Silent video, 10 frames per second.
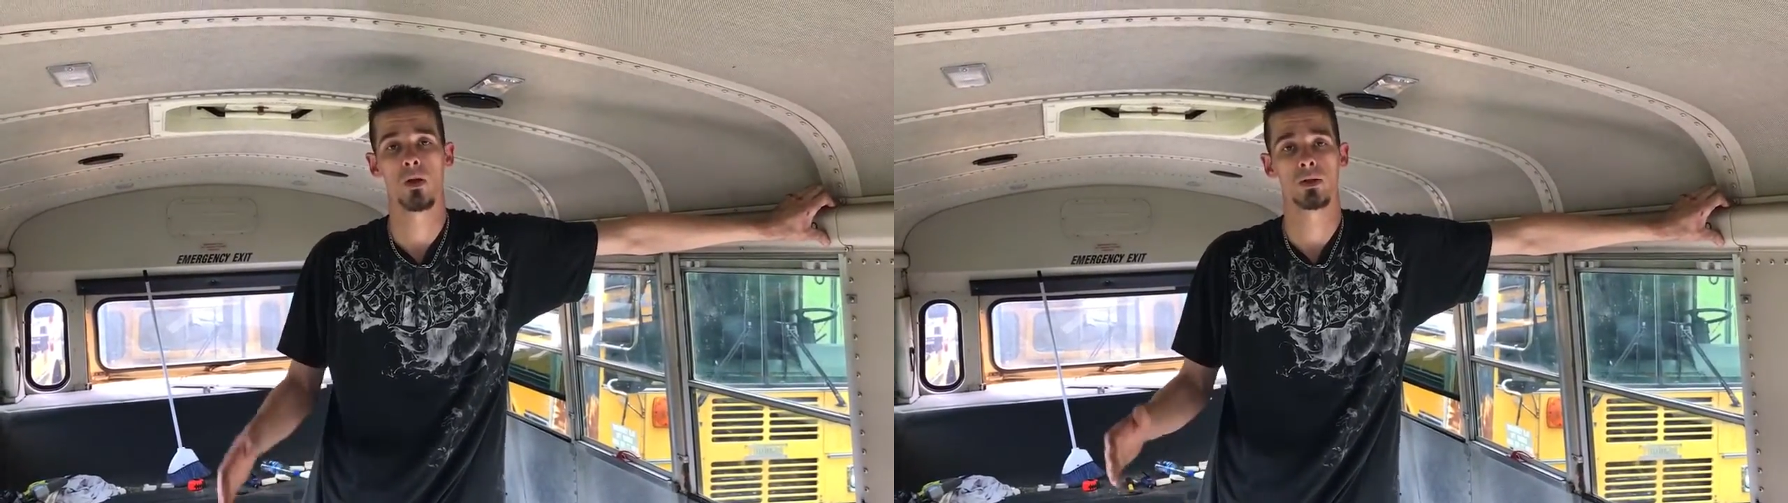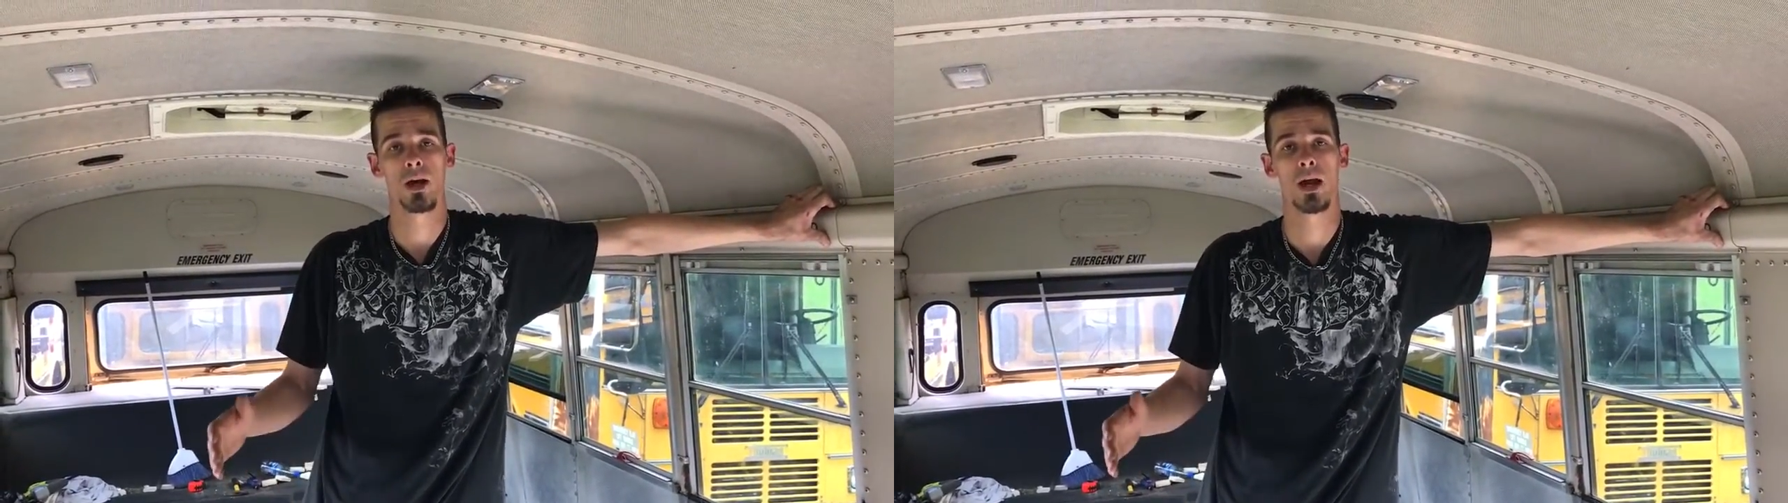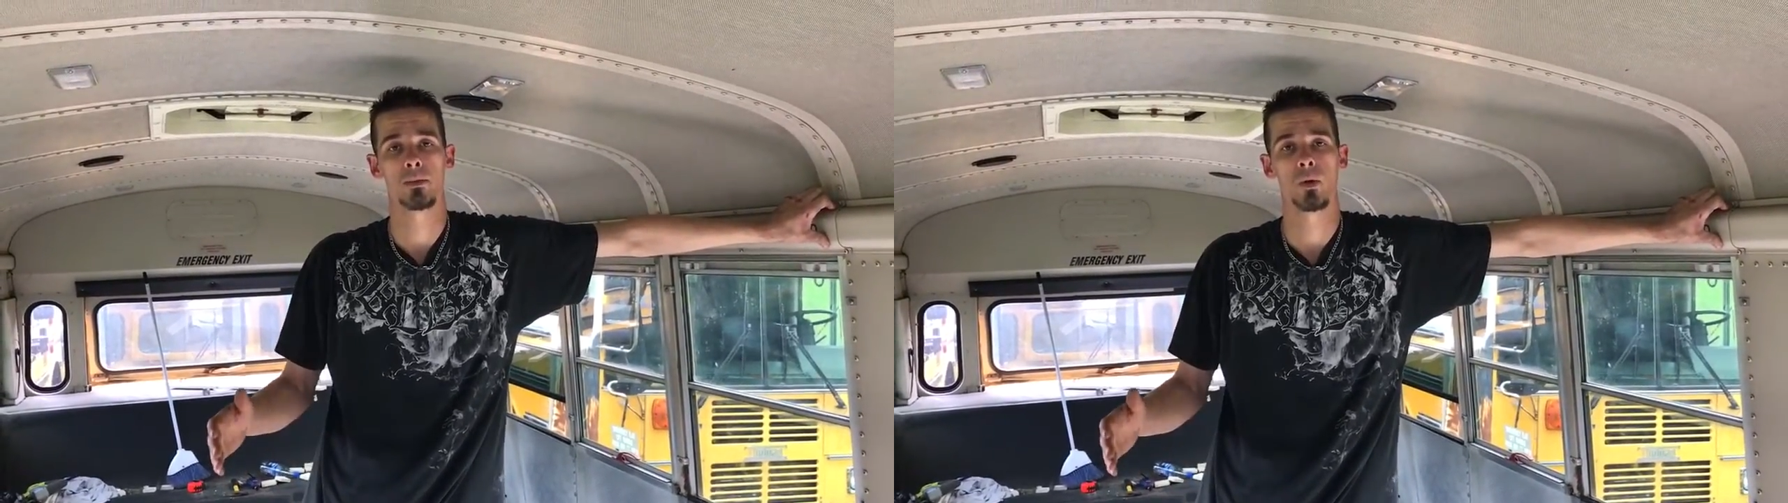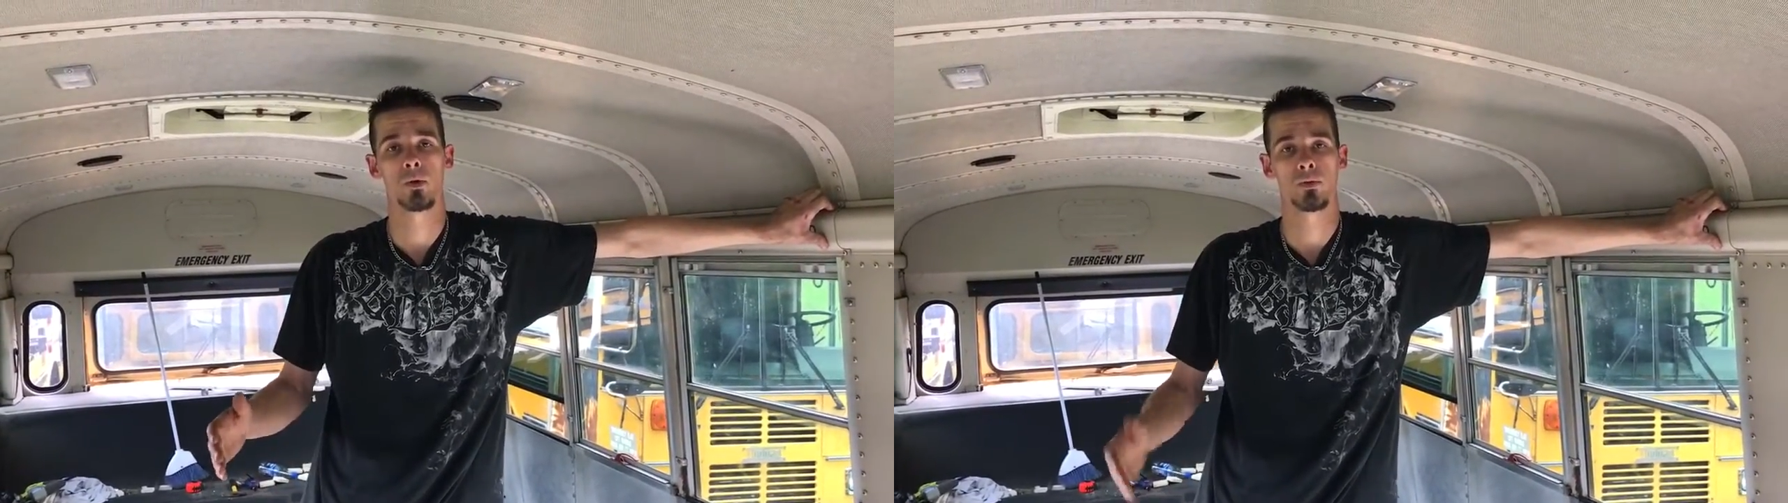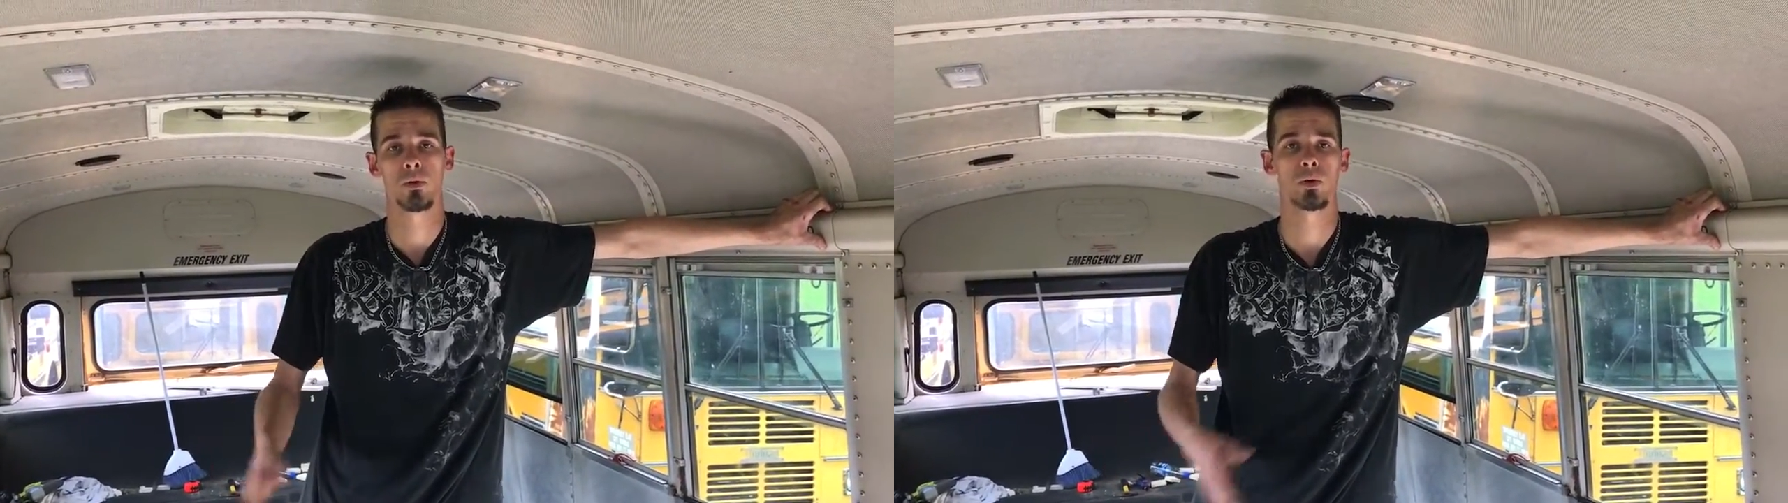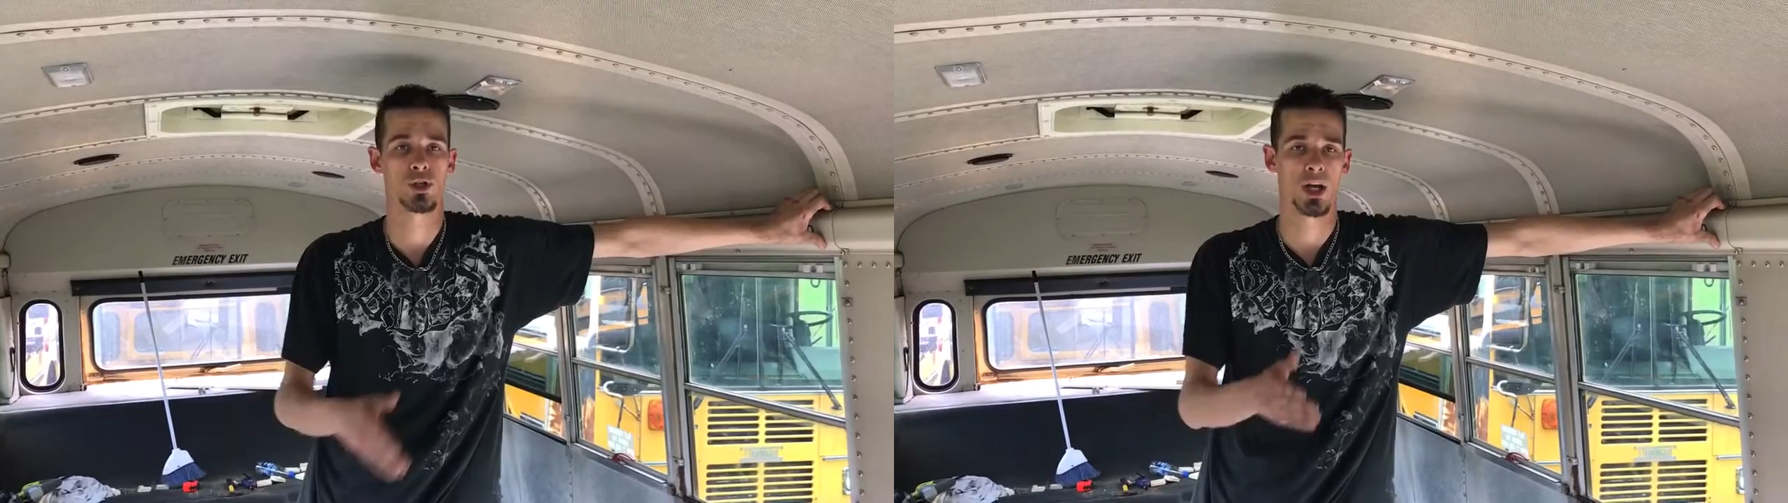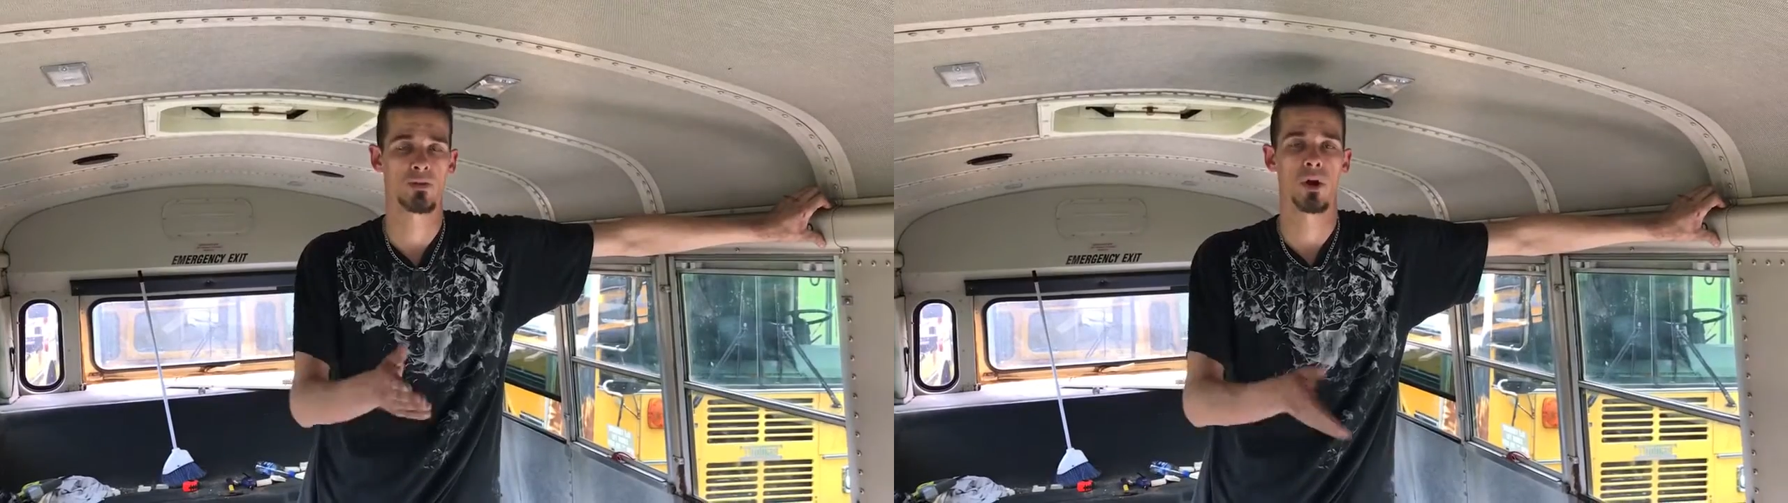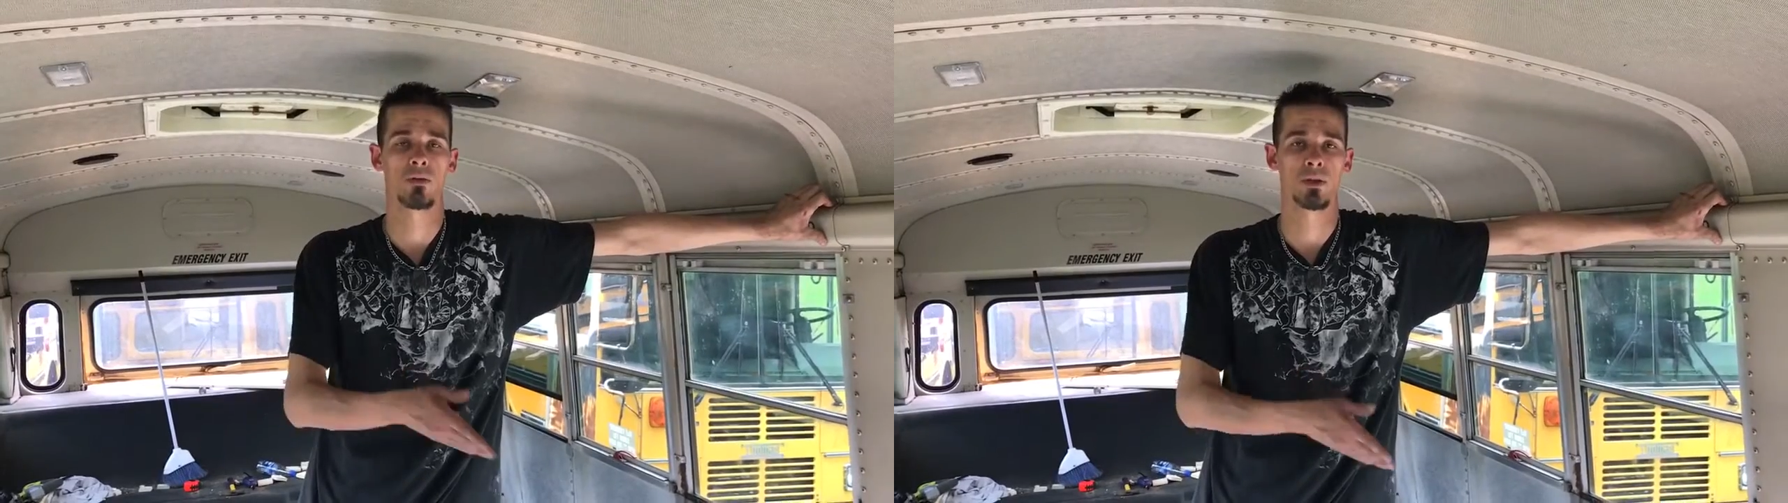the time going through and
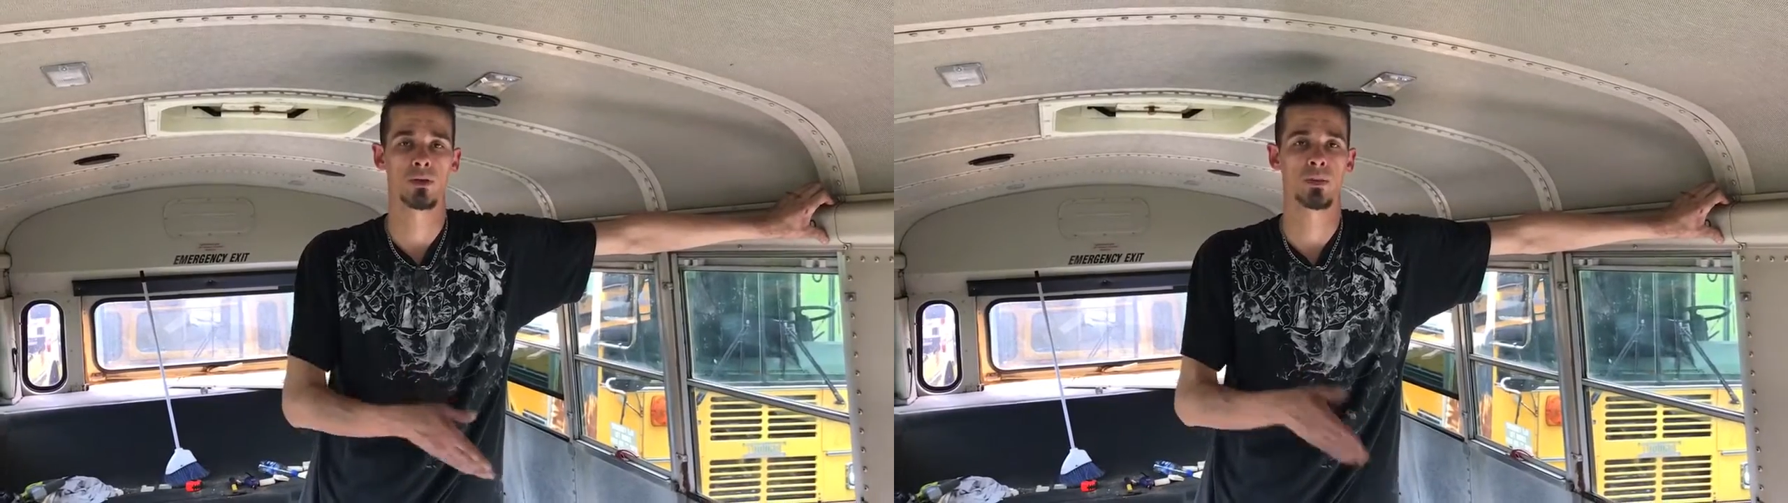shaving off little